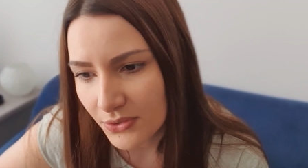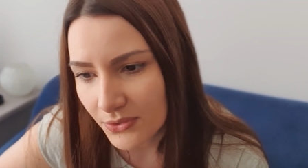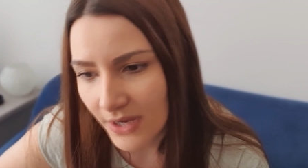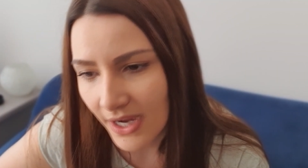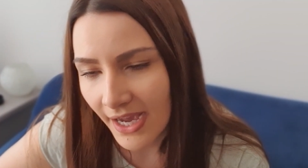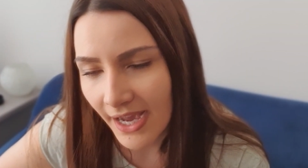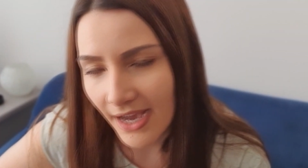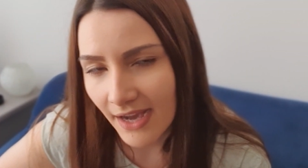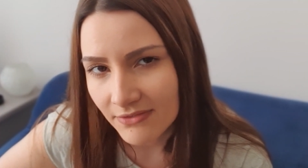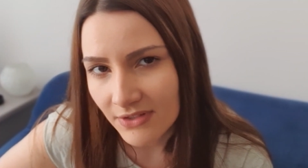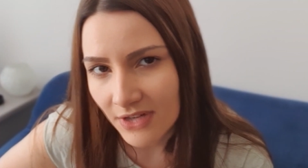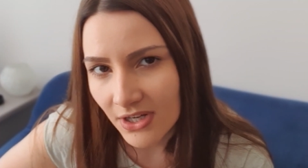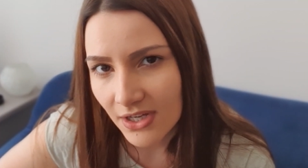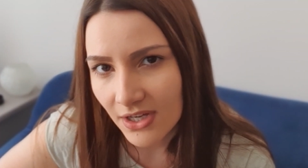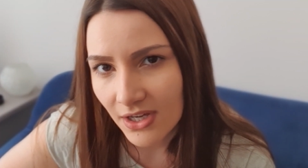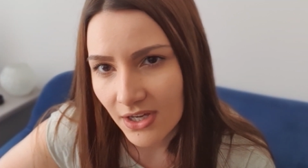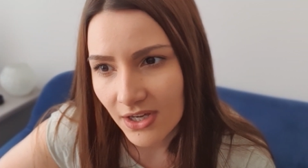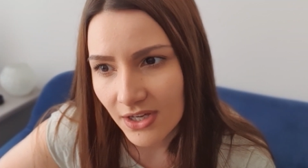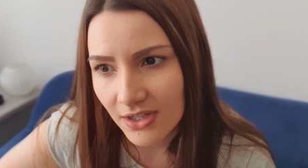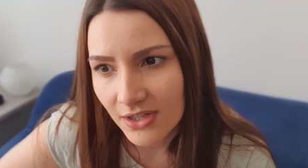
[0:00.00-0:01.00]
have
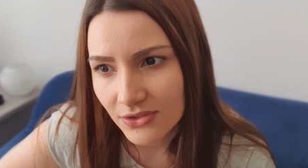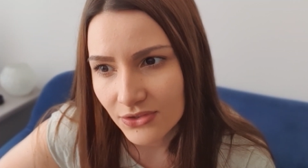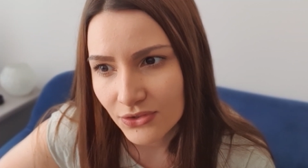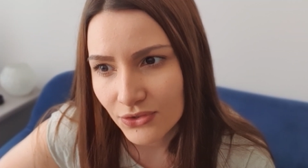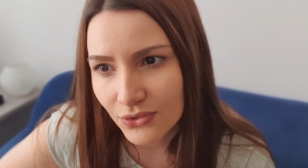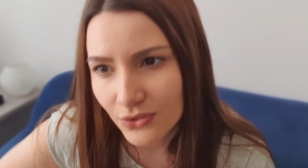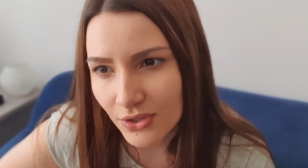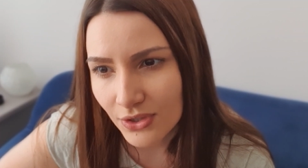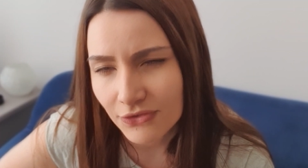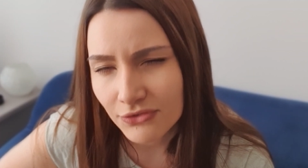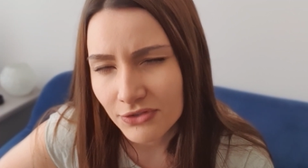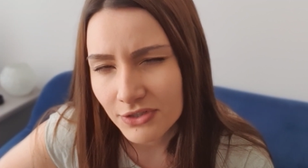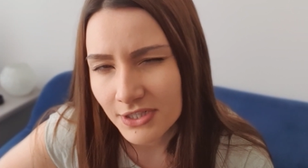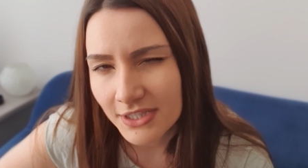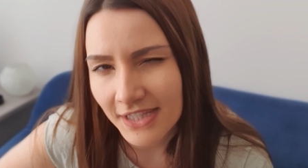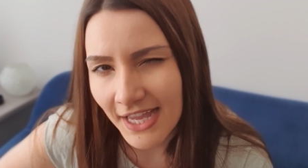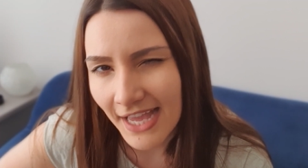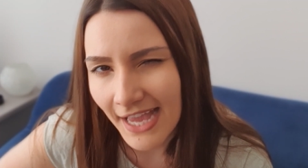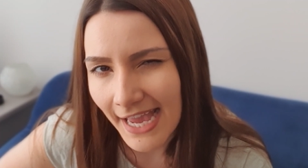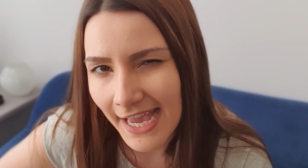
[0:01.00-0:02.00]

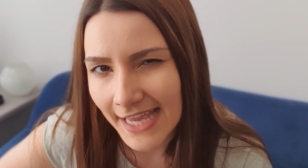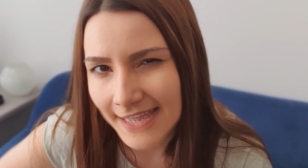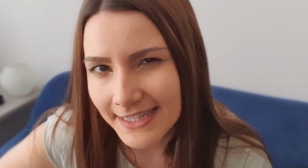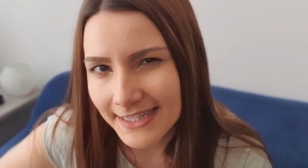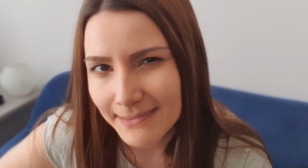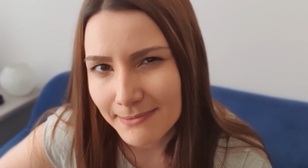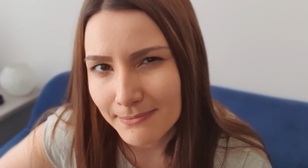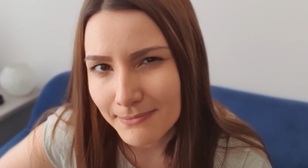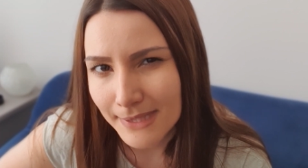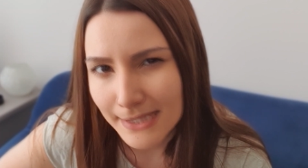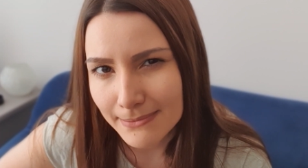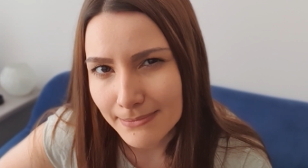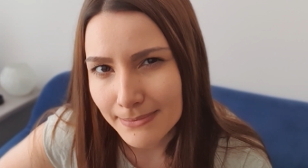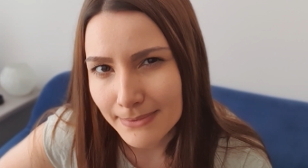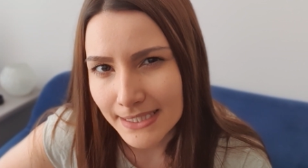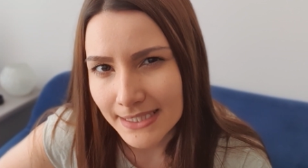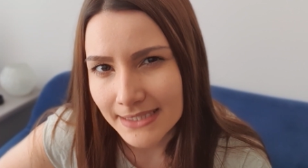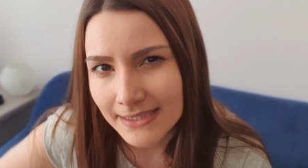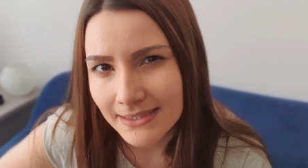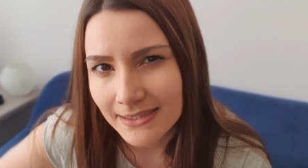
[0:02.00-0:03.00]
280
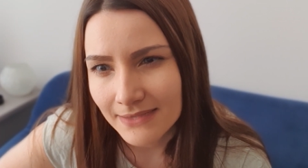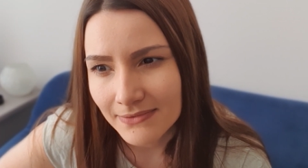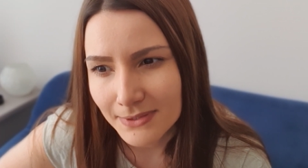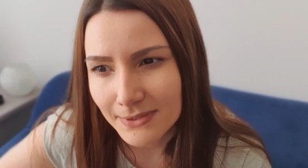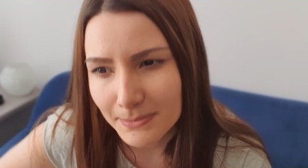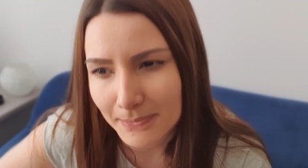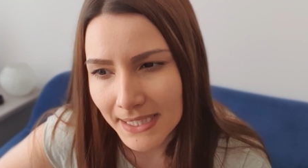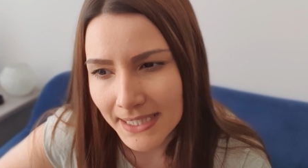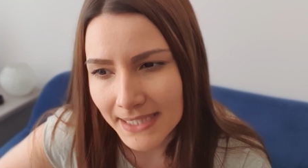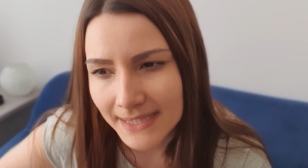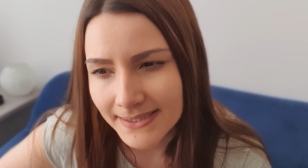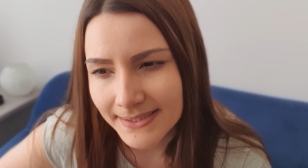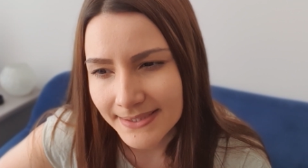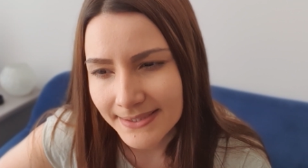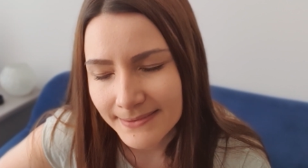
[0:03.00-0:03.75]
megabytes of space